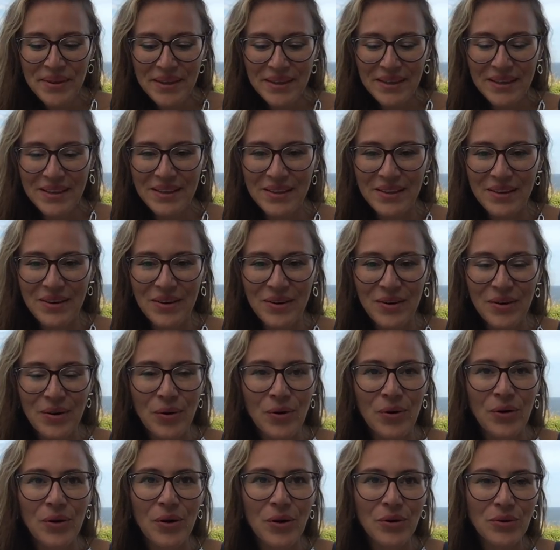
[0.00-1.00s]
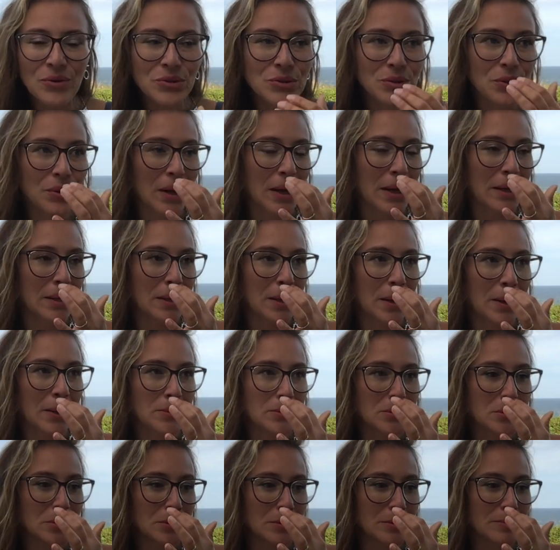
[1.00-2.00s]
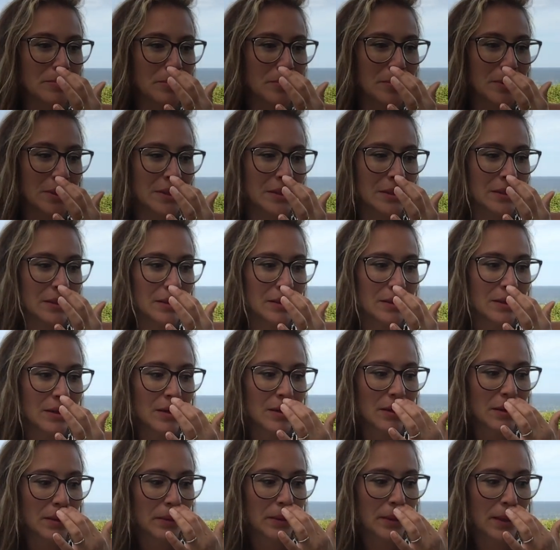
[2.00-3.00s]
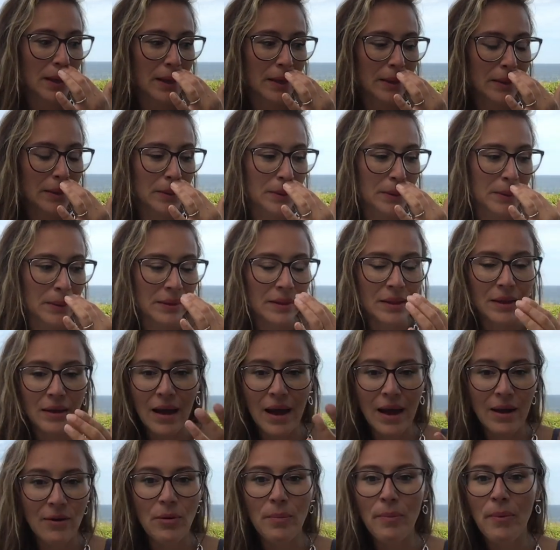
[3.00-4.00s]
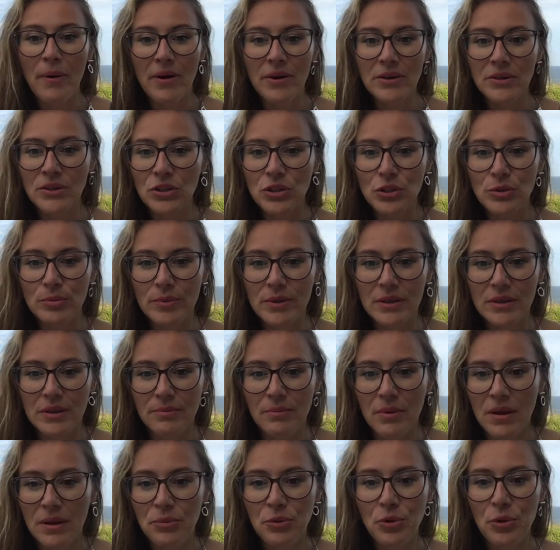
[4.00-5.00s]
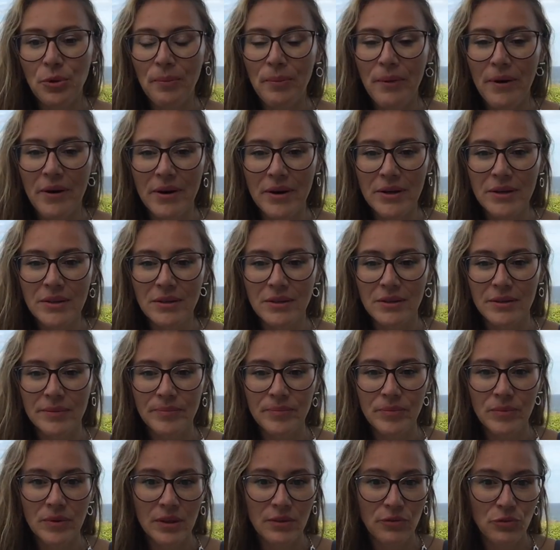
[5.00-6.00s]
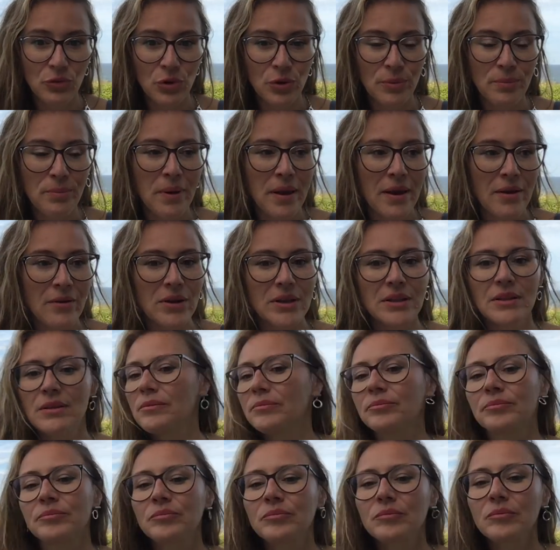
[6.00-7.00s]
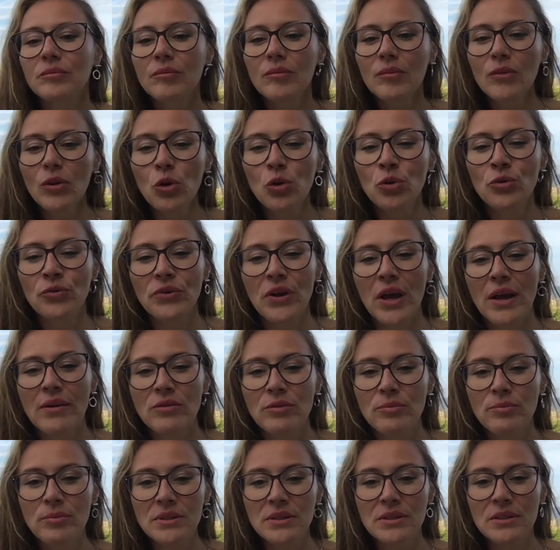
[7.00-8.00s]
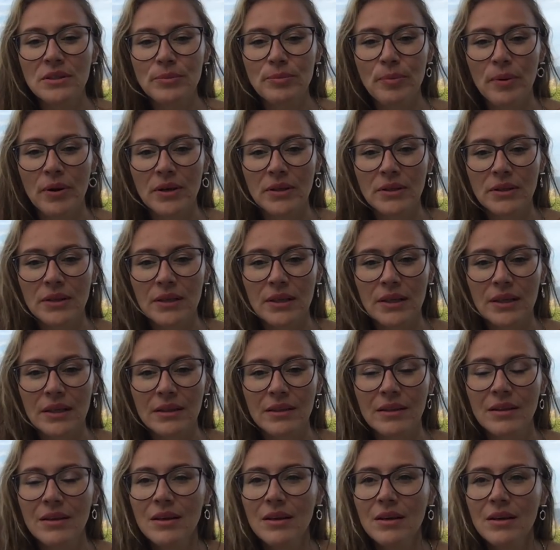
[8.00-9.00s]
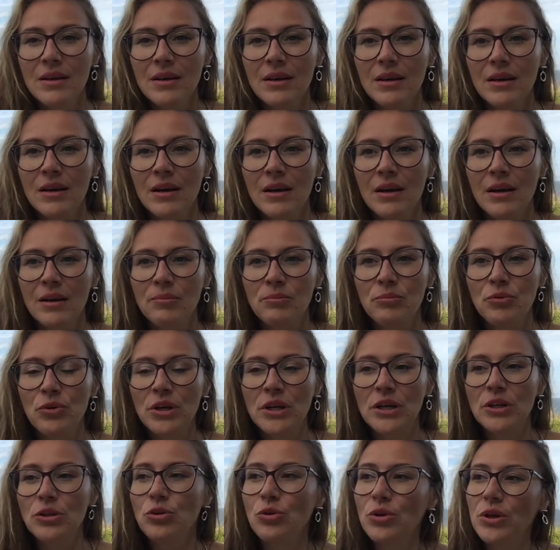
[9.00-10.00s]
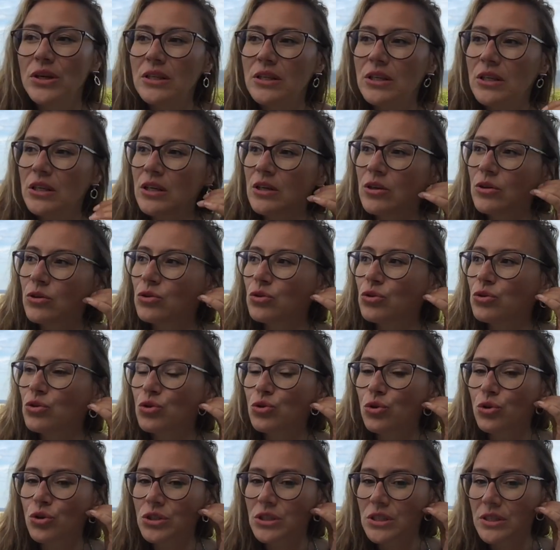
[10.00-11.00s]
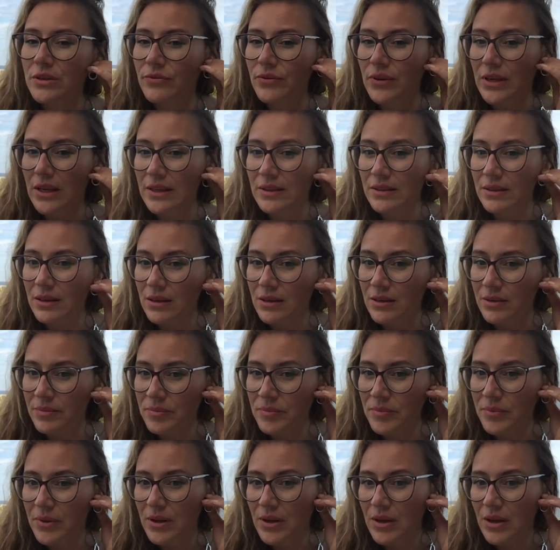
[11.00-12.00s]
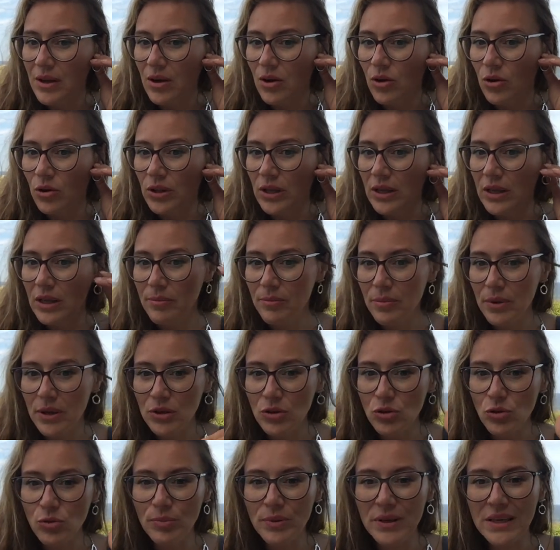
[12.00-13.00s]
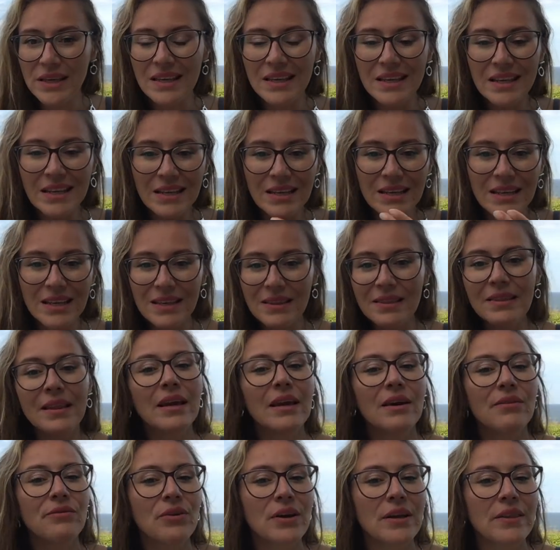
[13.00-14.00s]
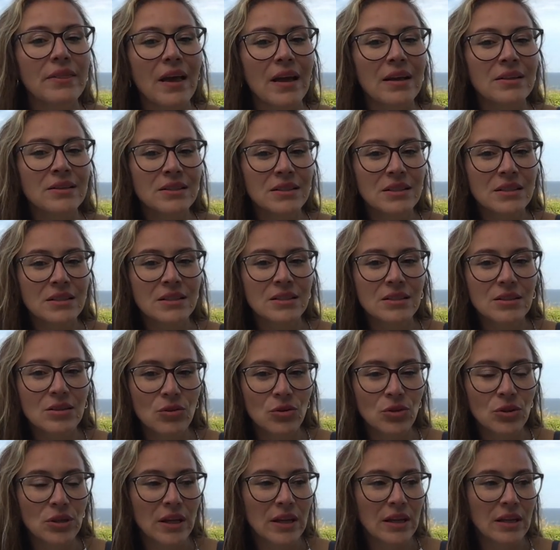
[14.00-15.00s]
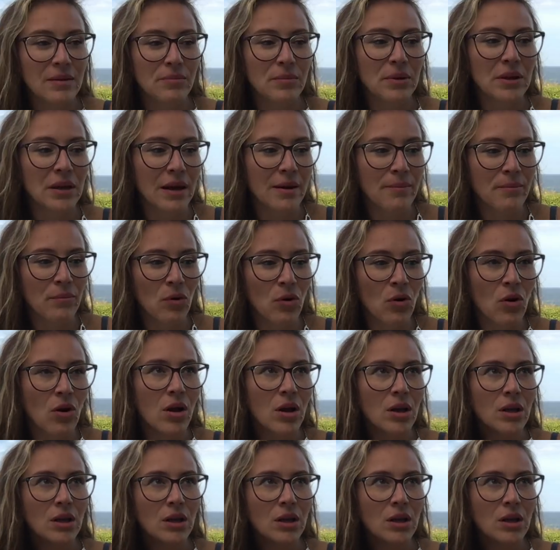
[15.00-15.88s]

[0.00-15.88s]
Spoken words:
you know. Or also 8th house is money that our partner's money. Maybe your partner, if you're married, if you have a business partner, can bring a new idea or a new source of income, or they can be a new beginning in their finances, or they can become more